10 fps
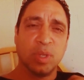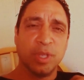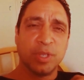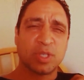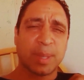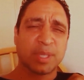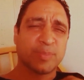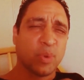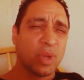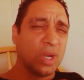So now the
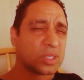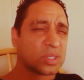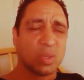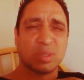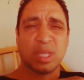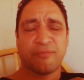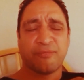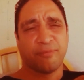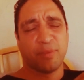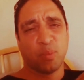sport looks so different
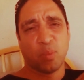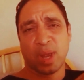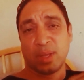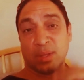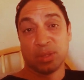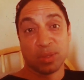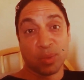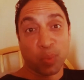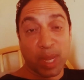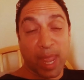from what
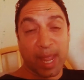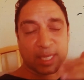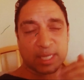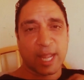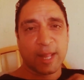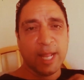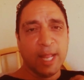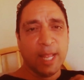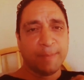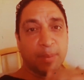we had that
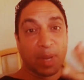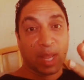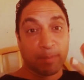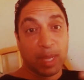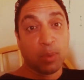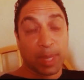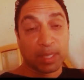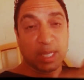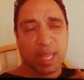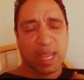people like me, when I
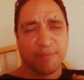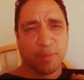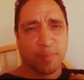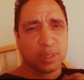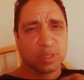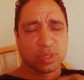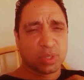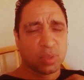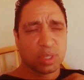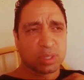did have a bunch of
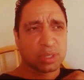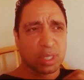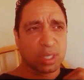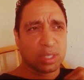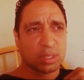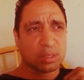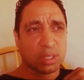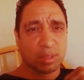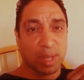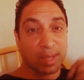students, and
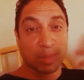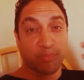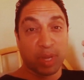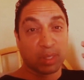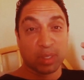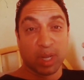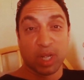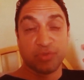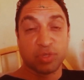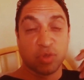I could bring
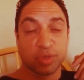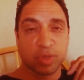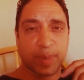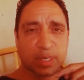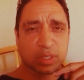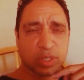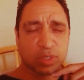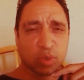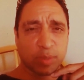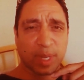100, 200 competitors to the
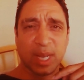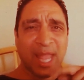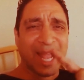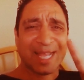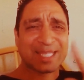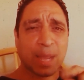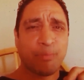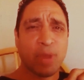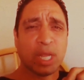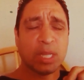tournament, I stopped
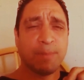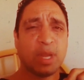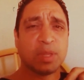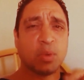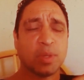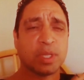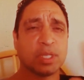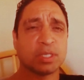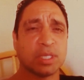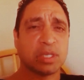bringing them because it wasn't
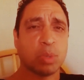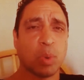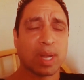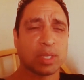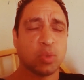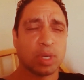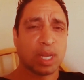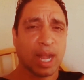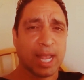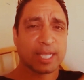consistent with what I taught in
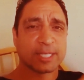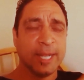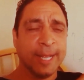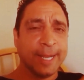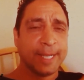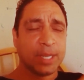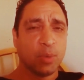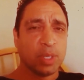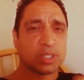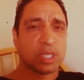class. In other
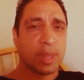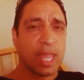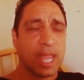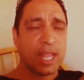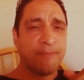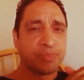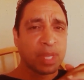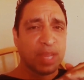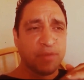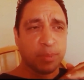words, today,
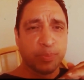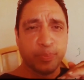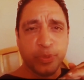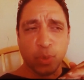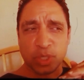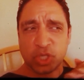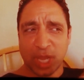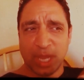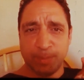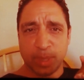if you do a
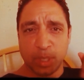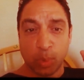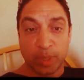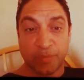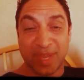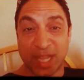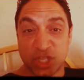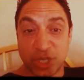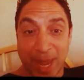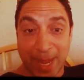chamber, in other words, if you get
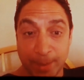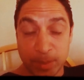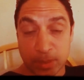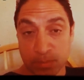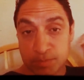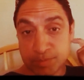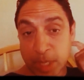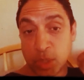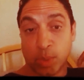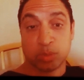jammed, and
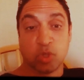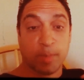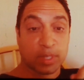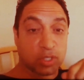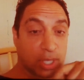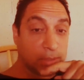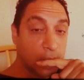you know what I'm talking about, Sean.